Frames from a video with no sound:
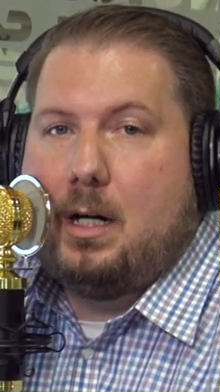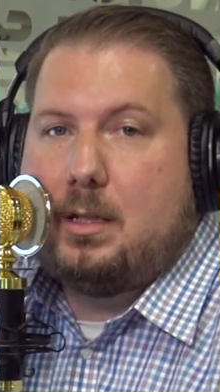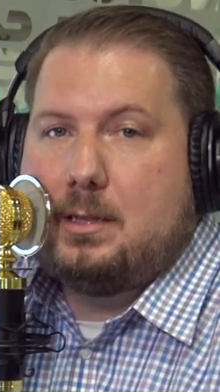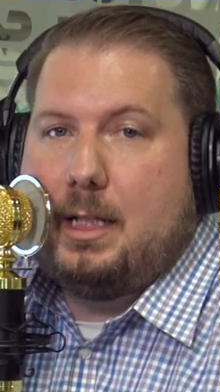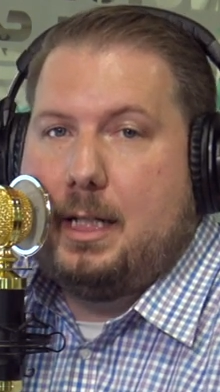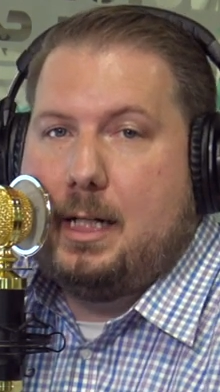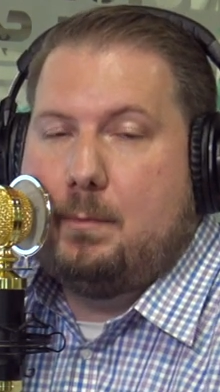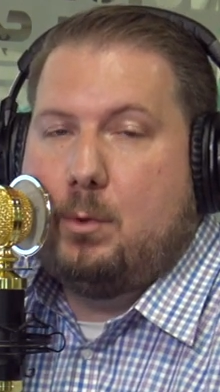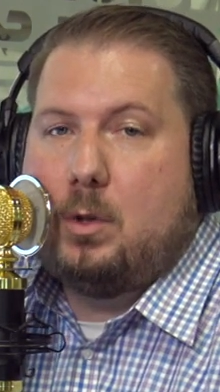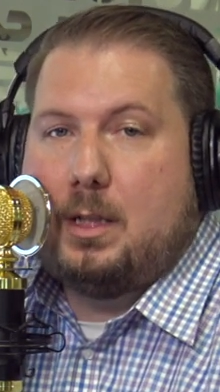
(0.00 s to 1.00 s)
are staying
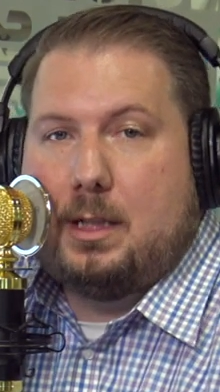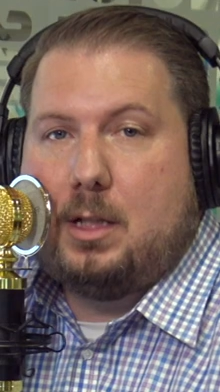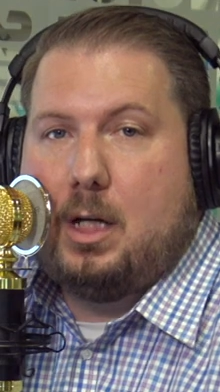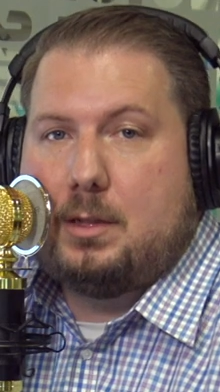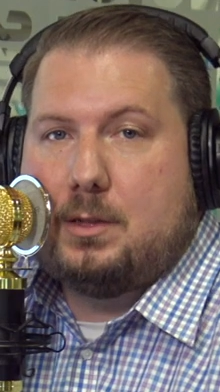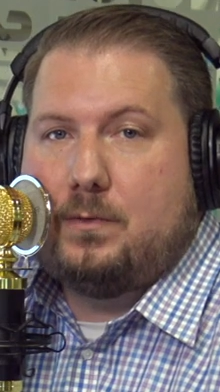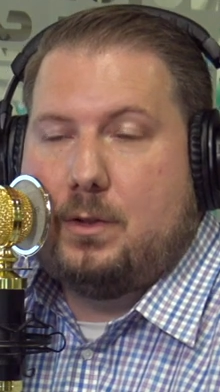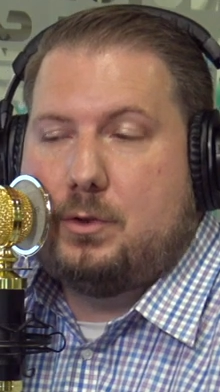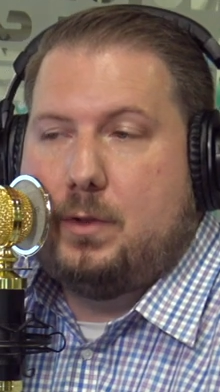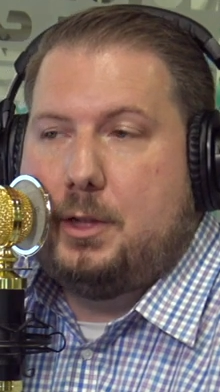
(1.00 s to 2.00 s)
on board and it causes
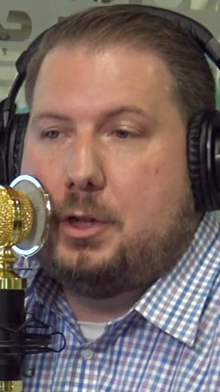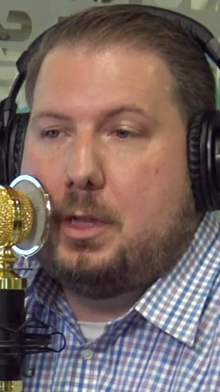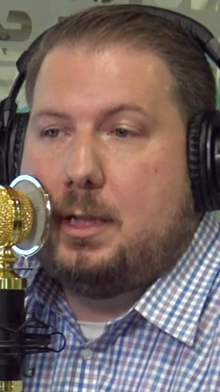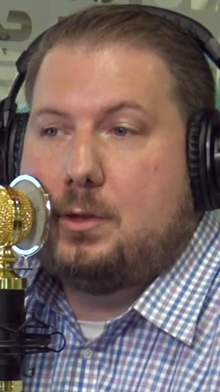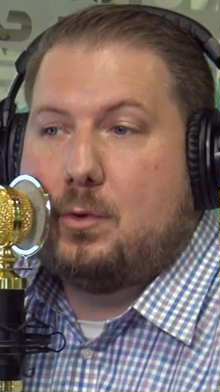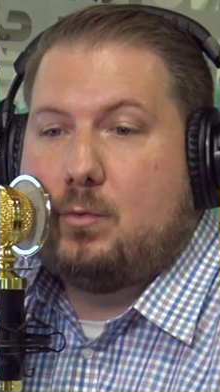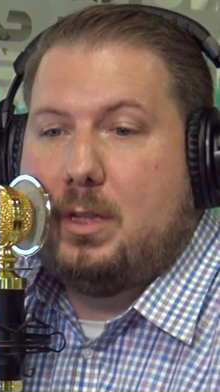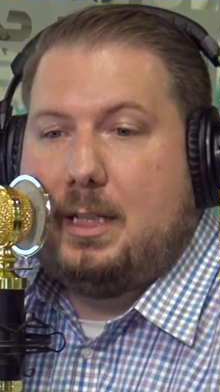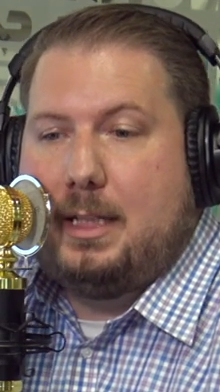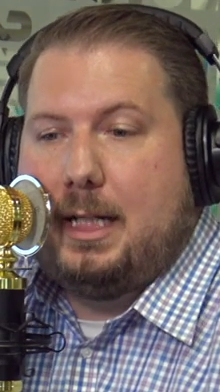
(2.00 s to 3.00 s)
frustration. And so,
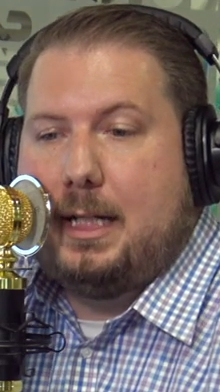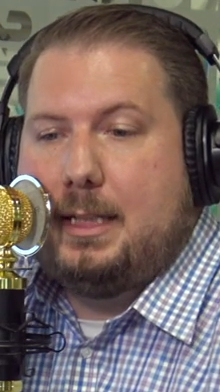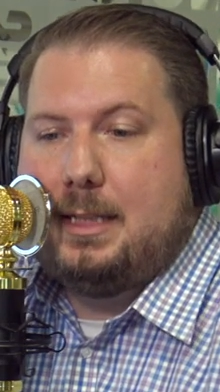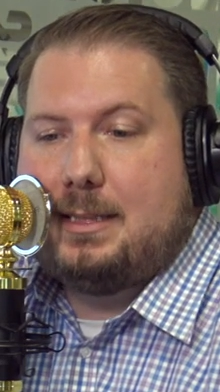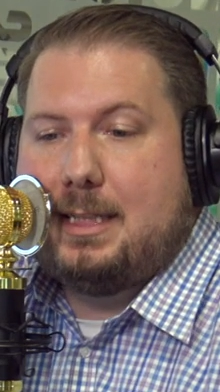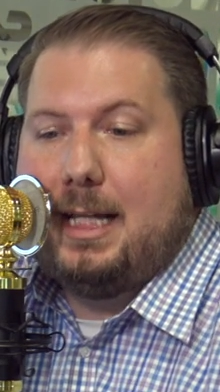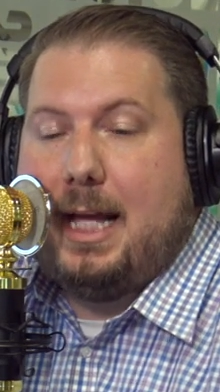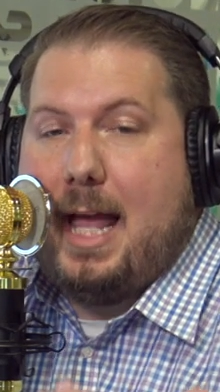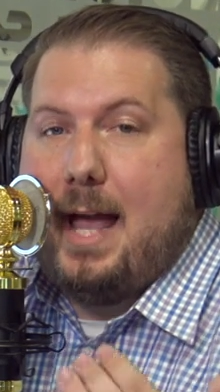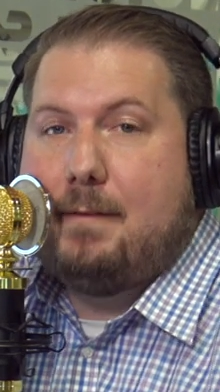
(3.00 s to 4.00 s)
really, the idea is to
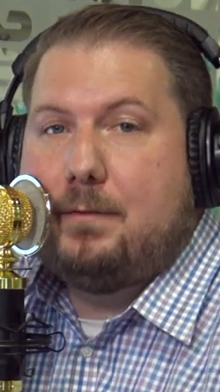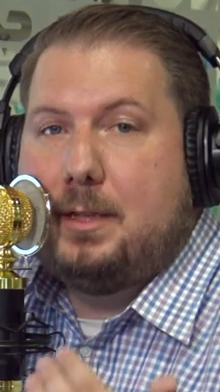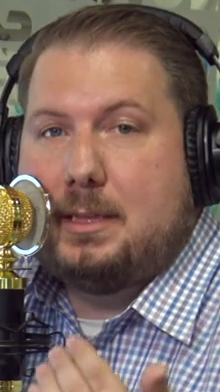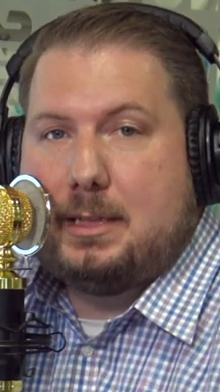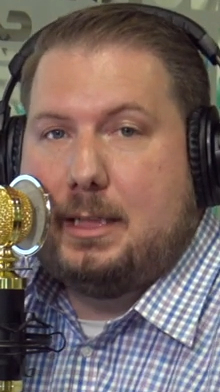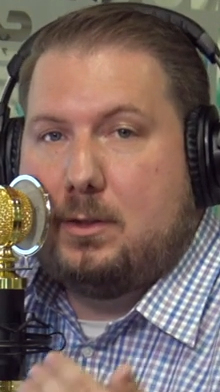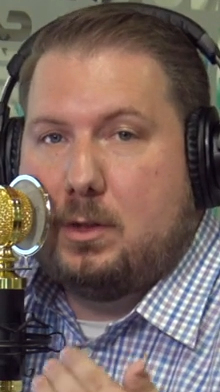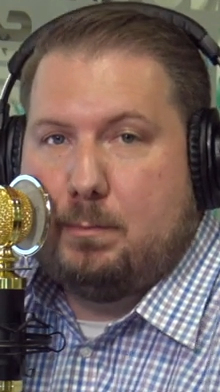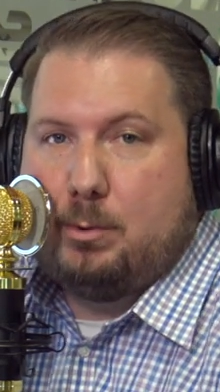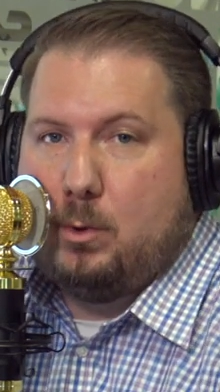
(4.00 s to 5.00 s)
get every
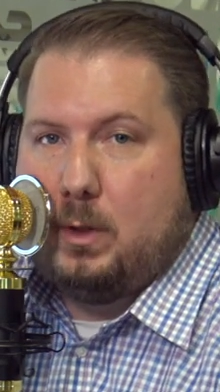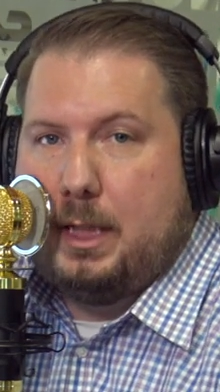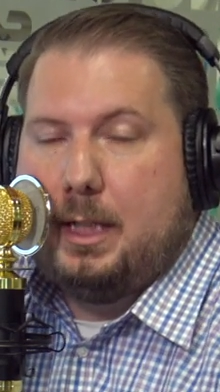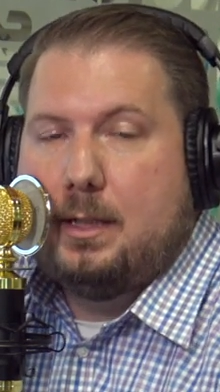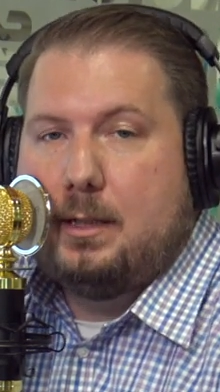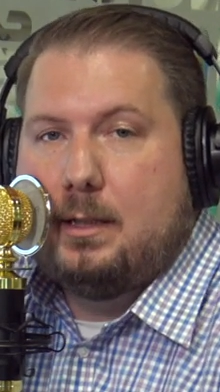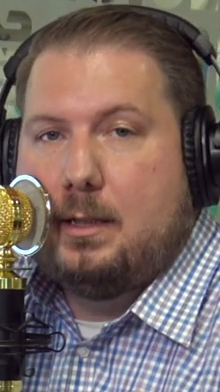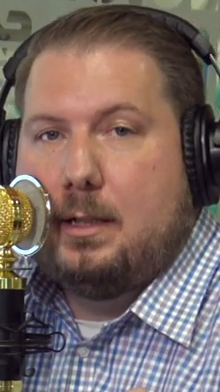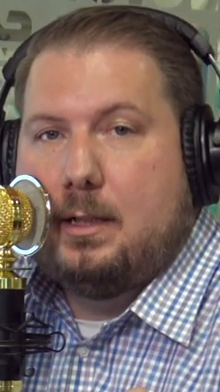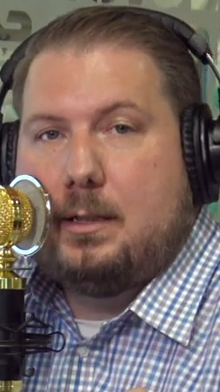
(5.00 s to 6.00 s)
single employee
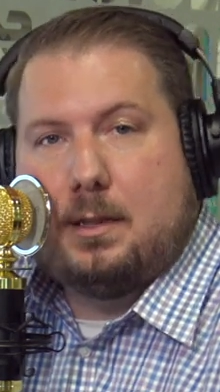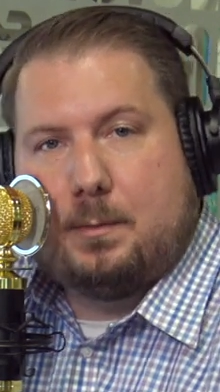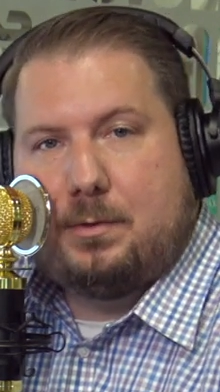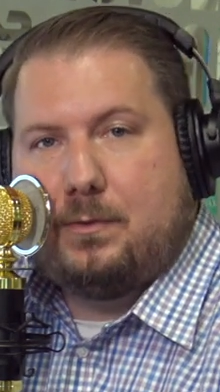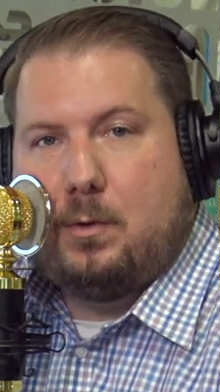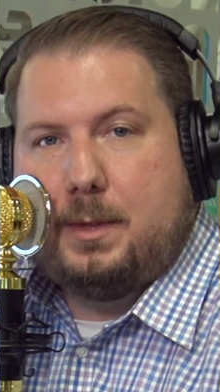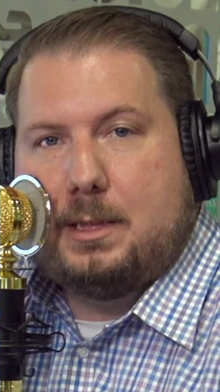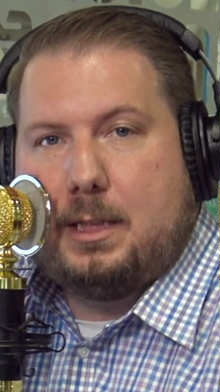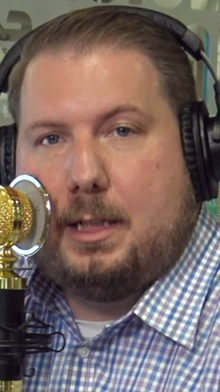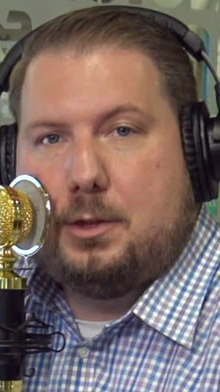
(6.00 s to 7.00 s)
to the performing
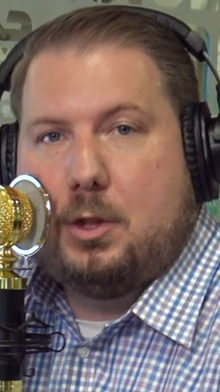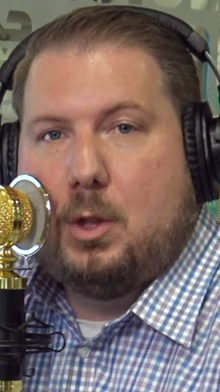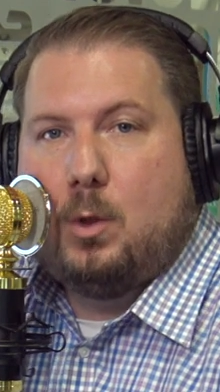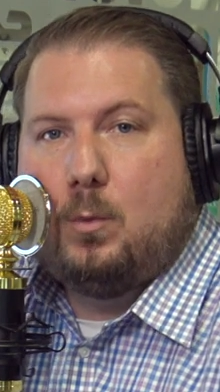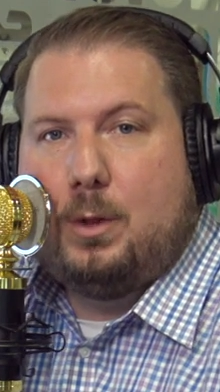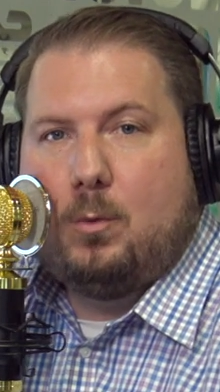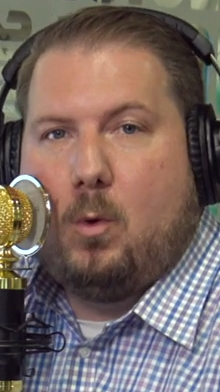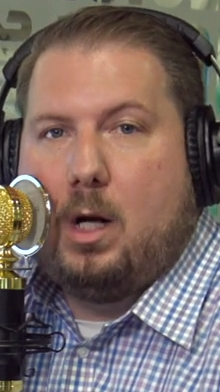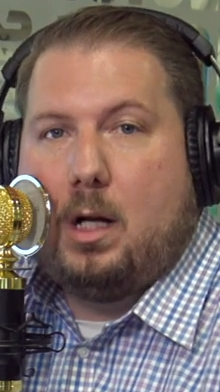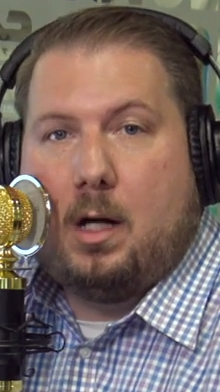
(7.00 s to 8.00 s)
stage. We
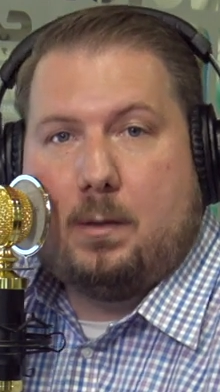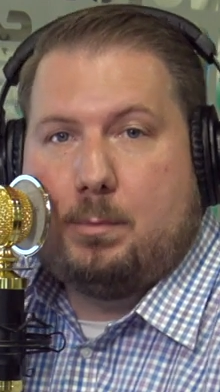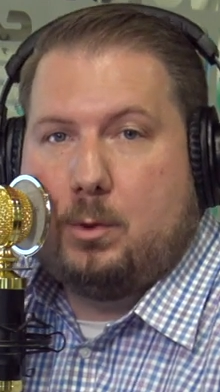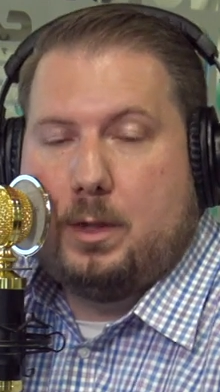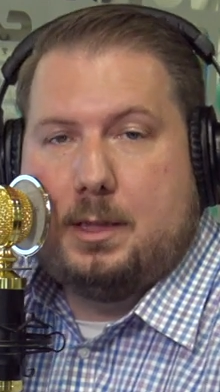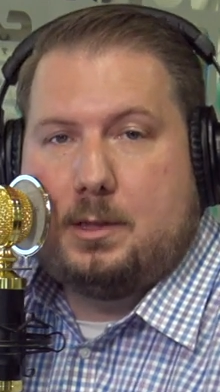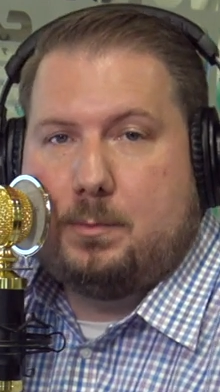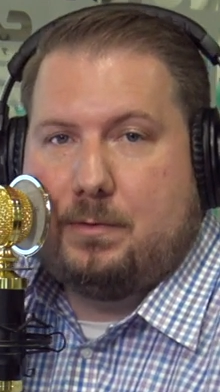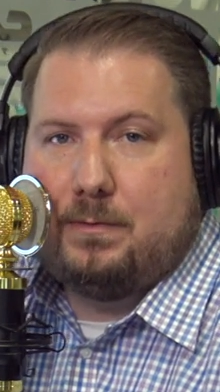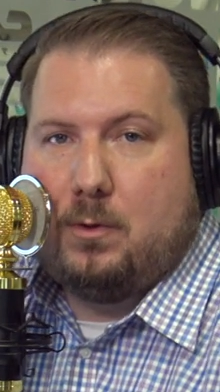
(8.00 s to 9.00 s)
want our employees to
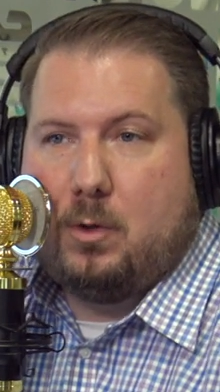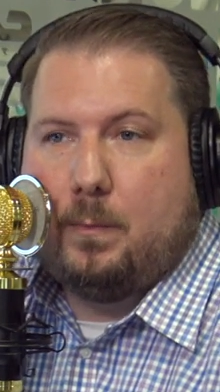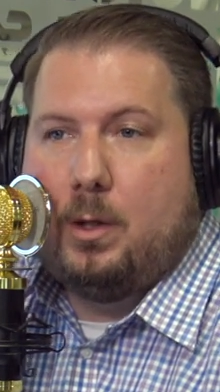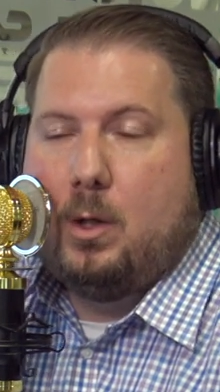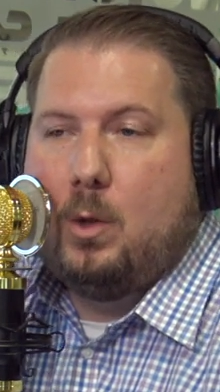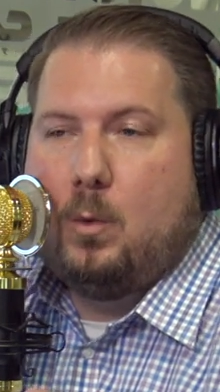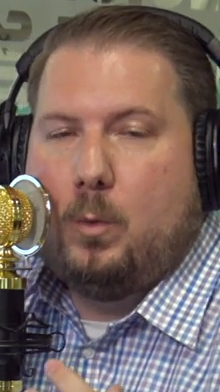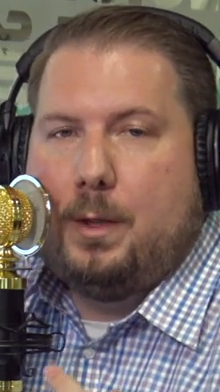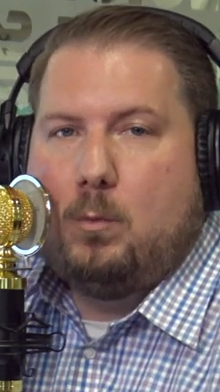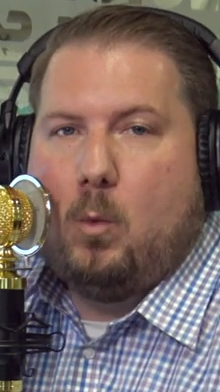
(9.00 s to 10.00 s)
perform,
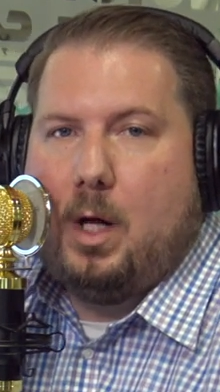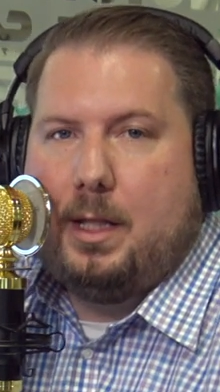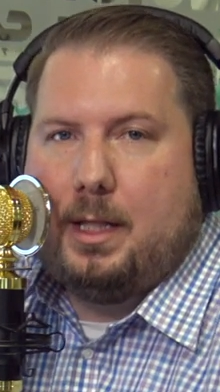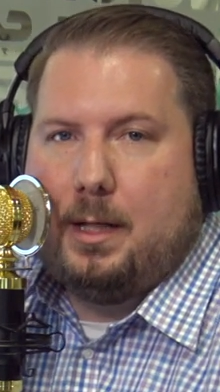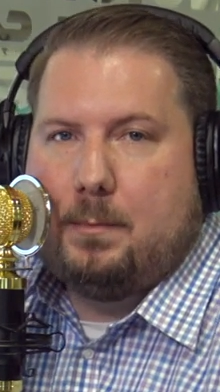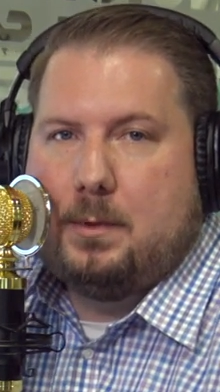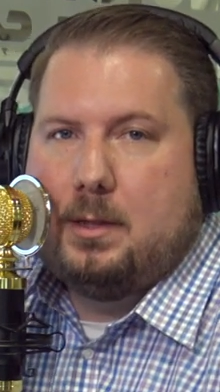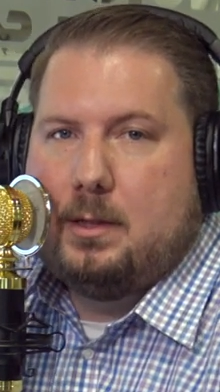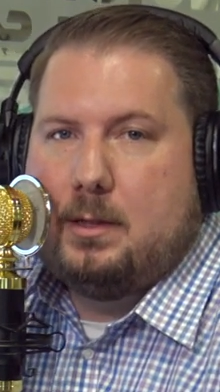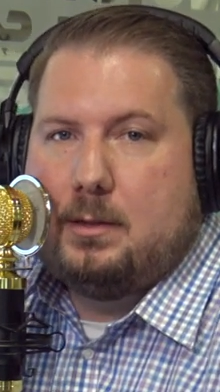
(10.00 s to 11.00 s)
we want them
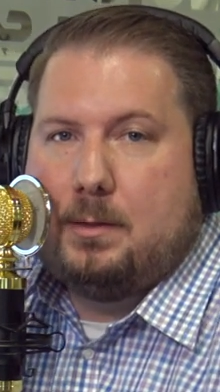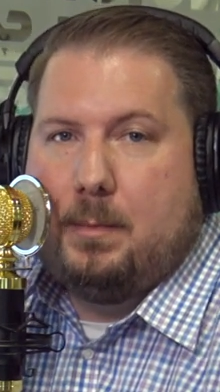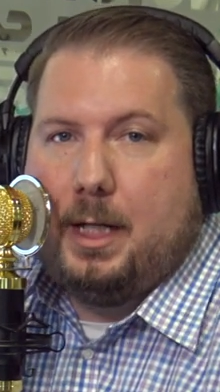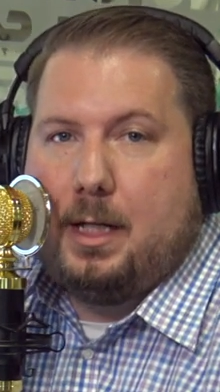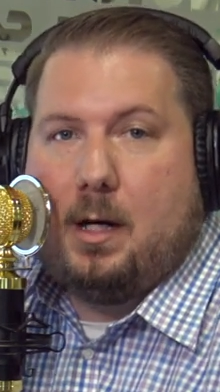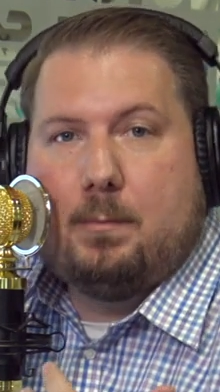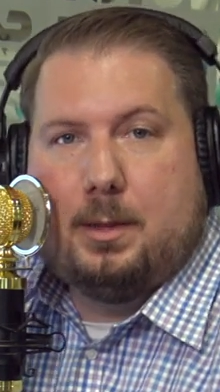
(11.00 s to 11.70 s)
to make our